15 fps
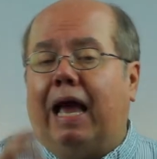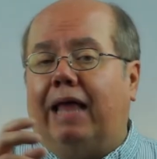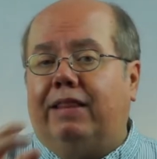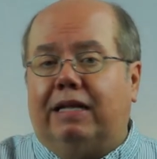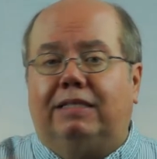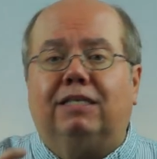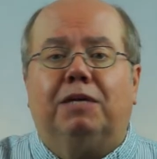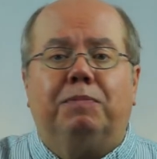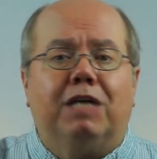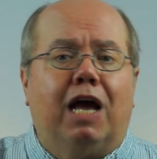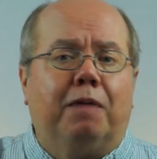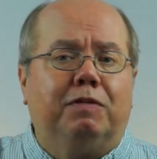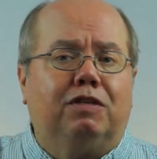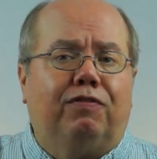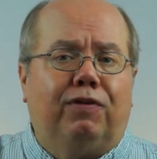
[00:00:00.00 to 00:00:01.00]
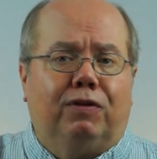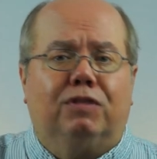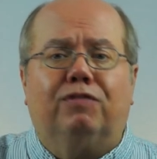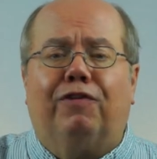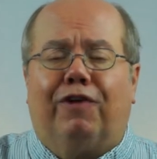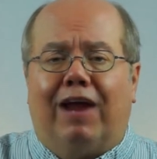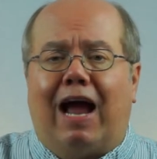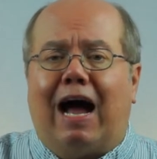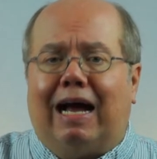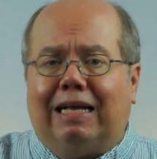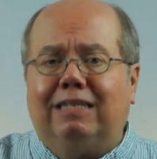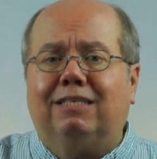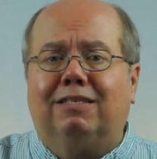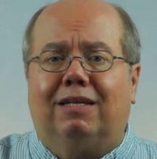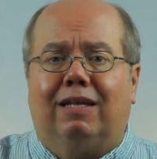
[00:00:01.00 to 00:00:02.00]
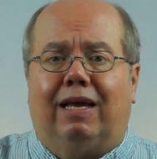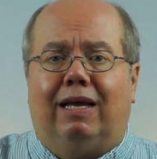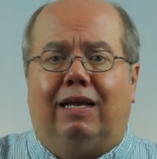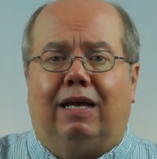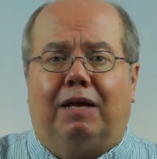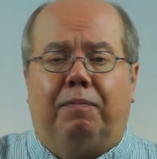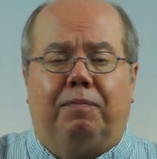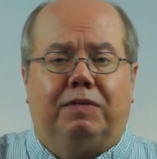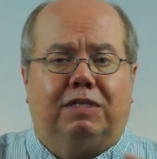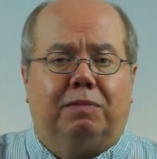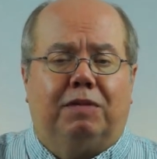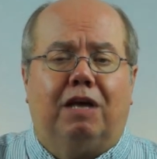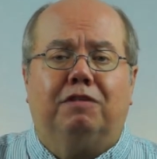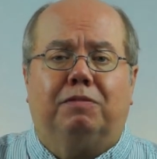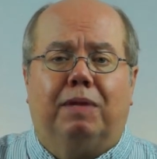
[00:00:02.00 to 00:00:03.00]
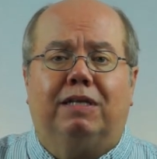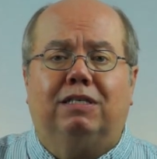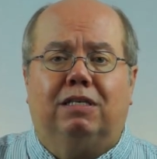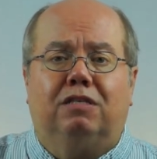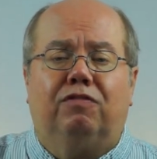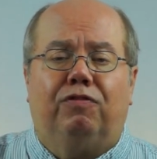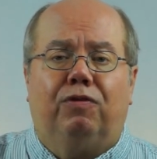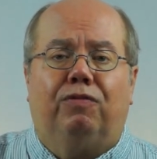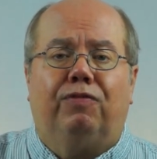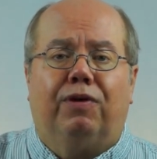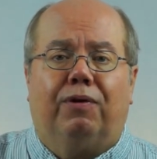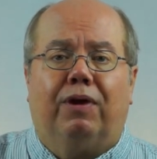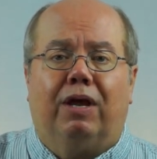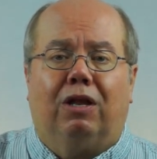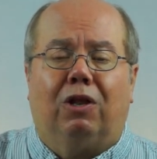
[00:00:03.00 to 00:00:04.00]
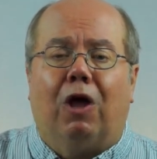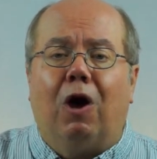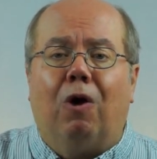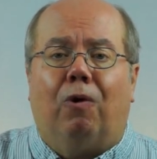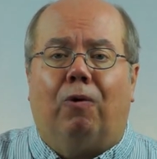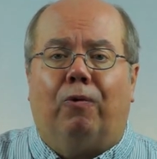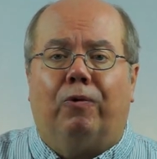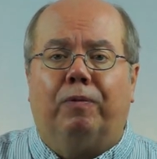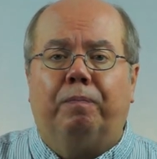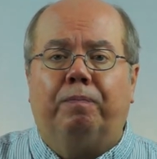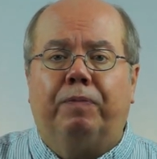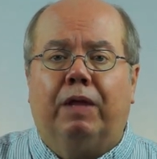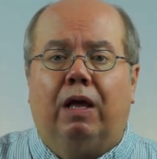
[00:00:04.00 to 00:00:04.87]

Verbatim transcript: And that sometimes feels very isolating. It sometimes makes us feel very alone.